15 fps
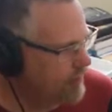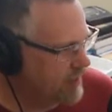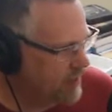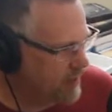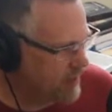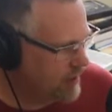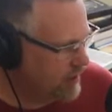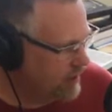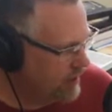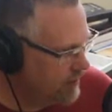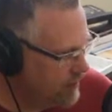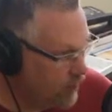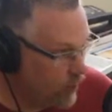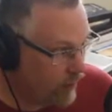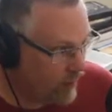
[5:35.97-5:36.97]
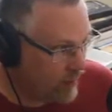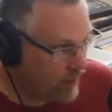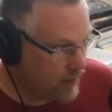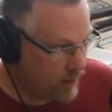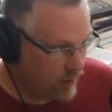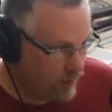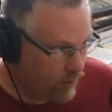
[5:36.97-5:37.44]
There was the
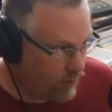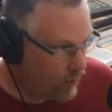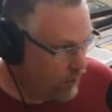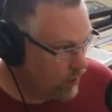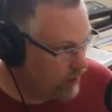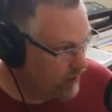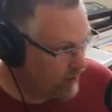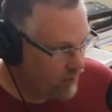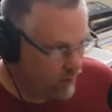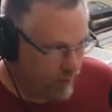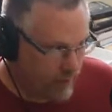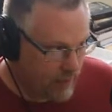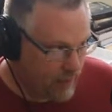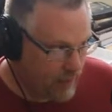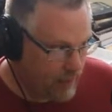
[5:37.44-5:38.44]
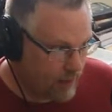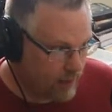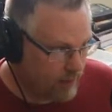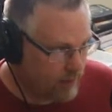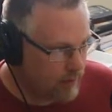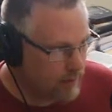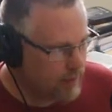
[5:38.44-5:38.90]
4004 before that.
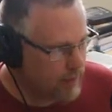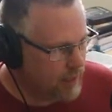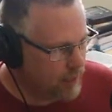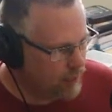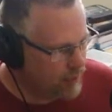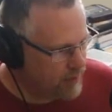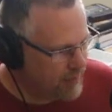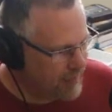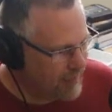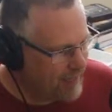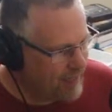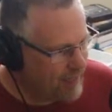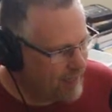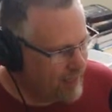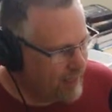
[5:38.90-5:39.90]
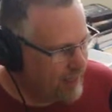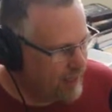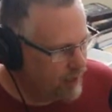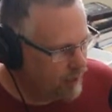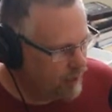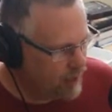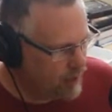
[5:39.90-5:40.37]
But the
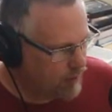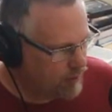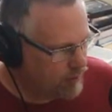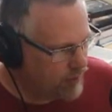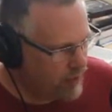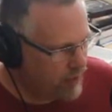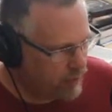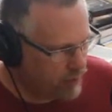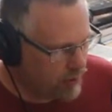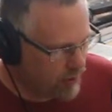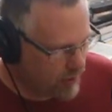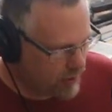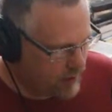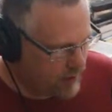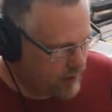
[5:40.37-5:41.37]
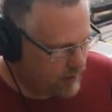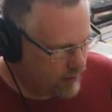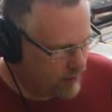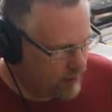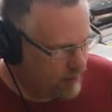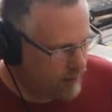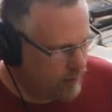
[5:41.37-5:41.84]
8080 was a big processor,
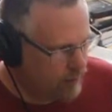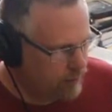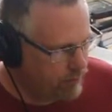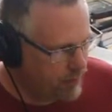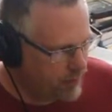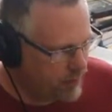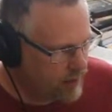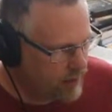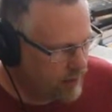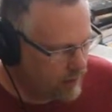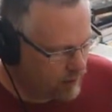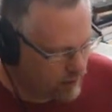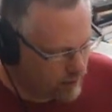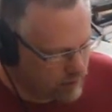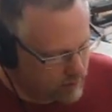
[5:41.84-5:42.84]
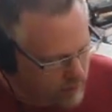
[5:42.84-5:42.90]
a big deal.